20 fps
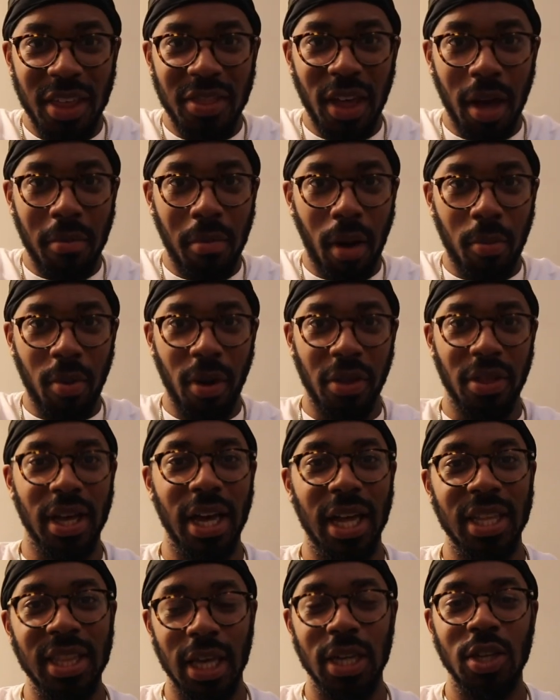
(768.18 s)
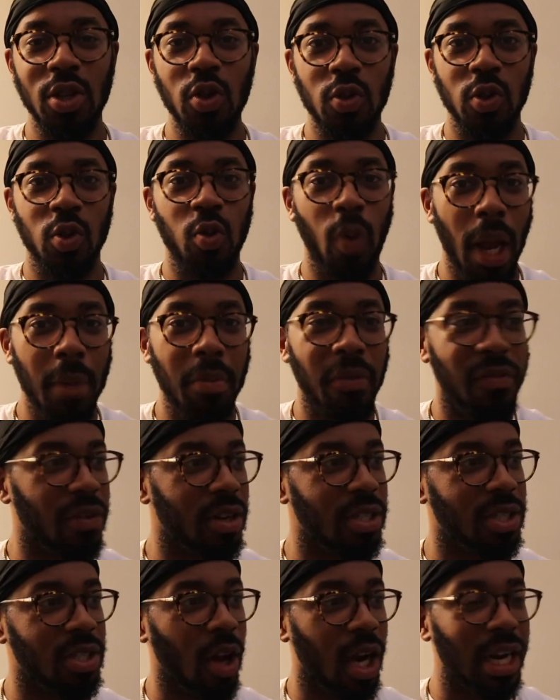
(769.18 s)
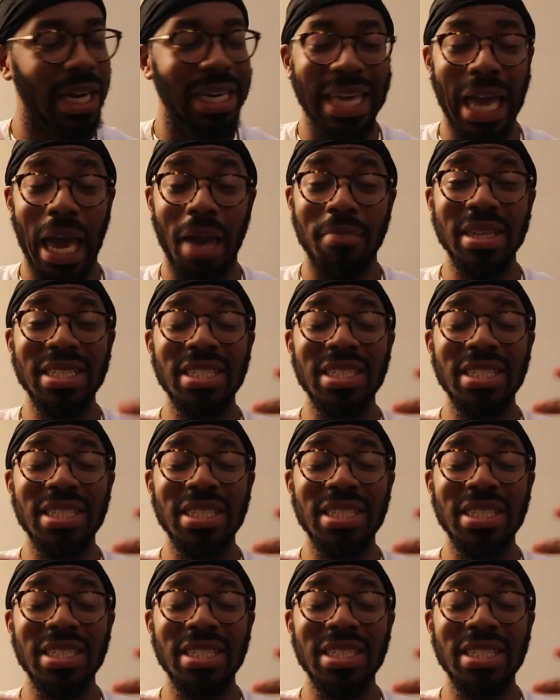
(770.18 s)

that my brother got that news right before the start of the game.